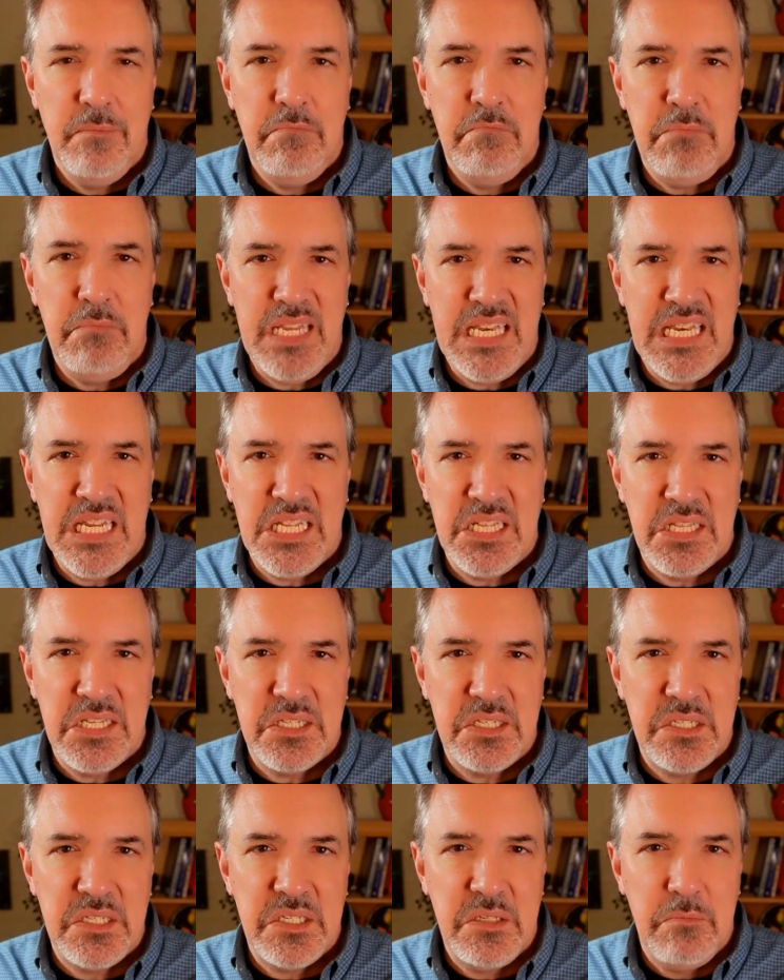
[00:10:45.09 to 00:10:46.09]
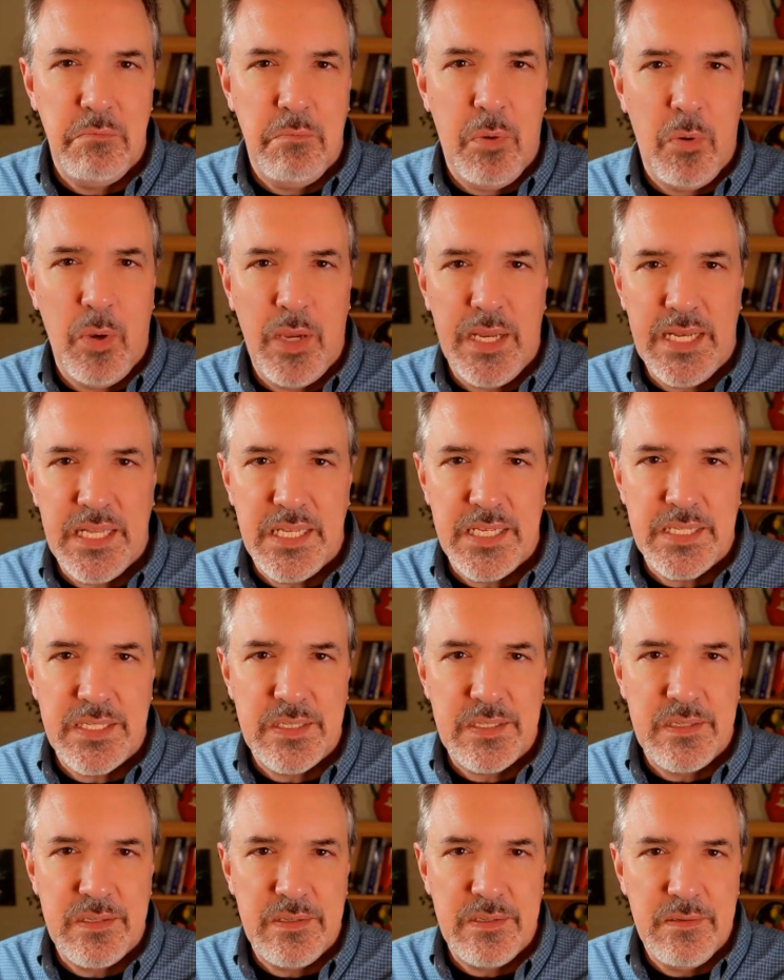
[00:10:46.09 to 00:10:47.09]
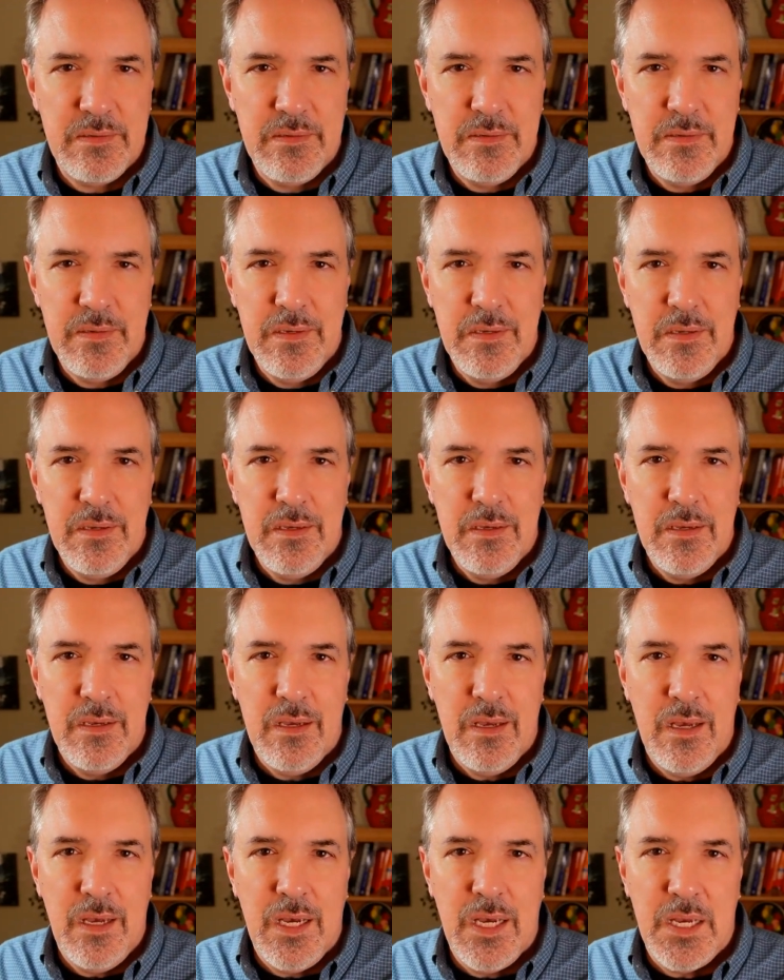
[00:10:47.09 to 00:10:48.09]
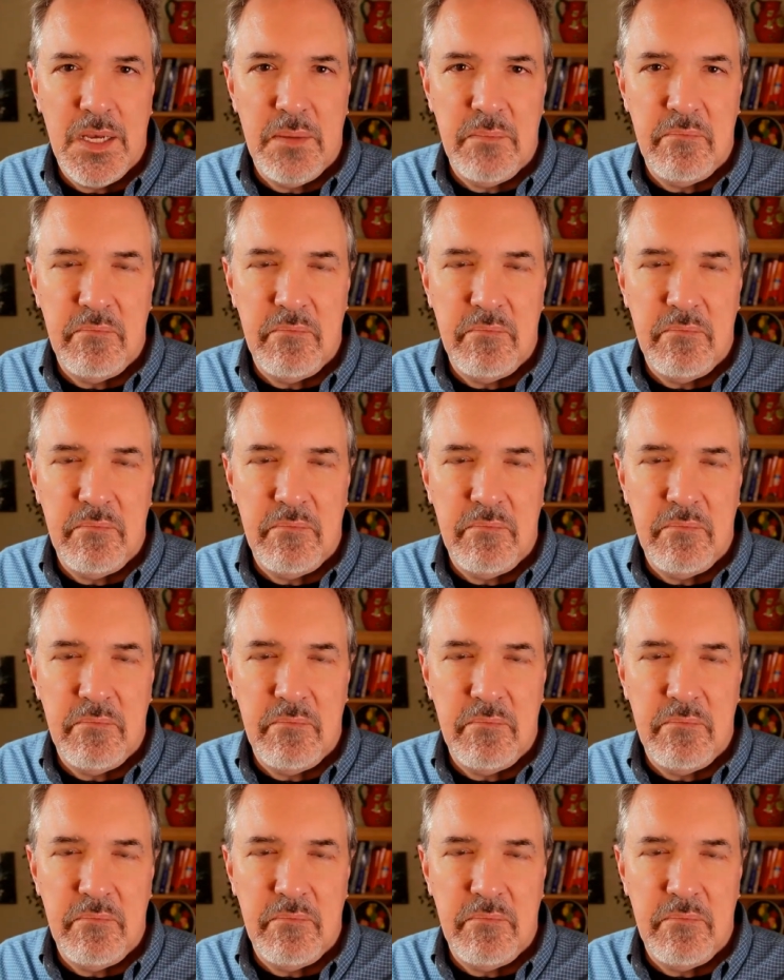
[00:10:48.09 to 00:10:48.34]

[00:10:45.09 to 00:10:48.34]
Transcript: meaningless, pointless, a